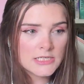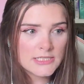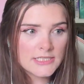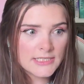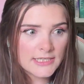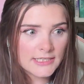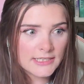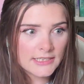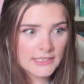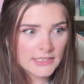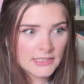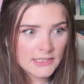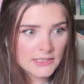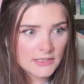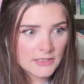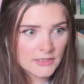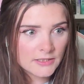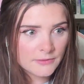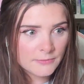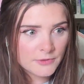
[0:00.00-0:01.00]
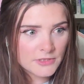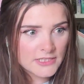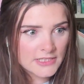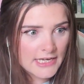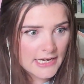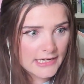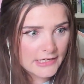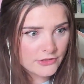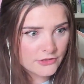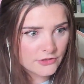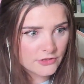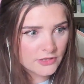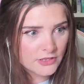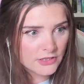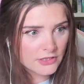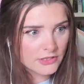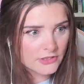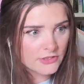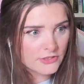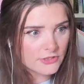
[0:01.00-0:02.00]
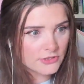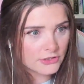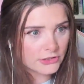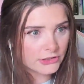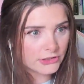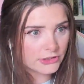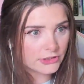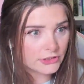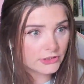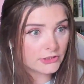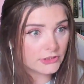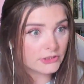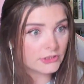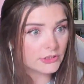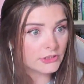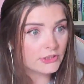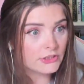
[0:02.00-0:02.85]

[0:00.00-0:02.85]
Damn, what's hatred gonna do?